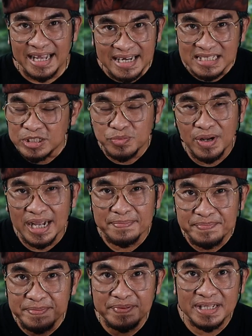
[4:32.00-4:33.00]
And that is
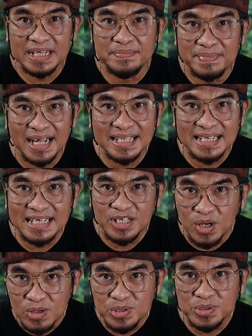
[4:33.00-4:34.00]
why people in Bali,
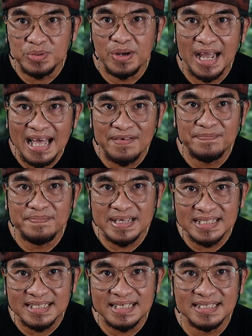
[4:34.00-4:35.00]
those who have
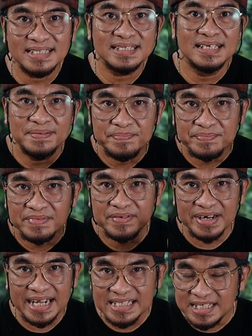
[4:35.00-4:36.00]
business
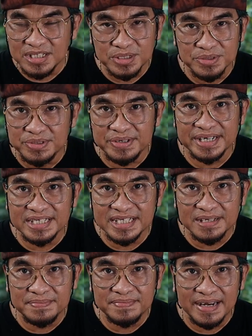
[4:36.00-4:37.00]
related to
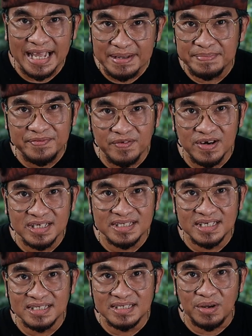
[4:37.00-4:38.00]
tourism, like me for
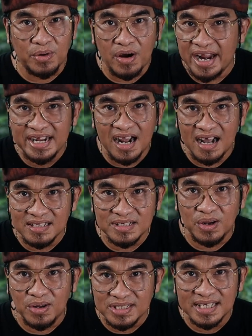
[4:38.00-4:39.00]
instance, or any
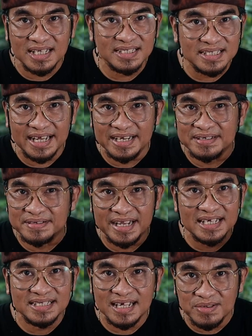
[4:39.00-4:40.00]
other hotels and
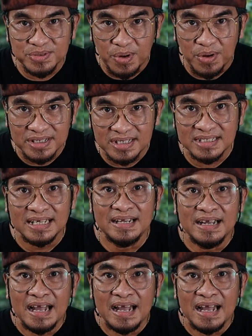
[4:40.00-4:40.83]
guest house owners,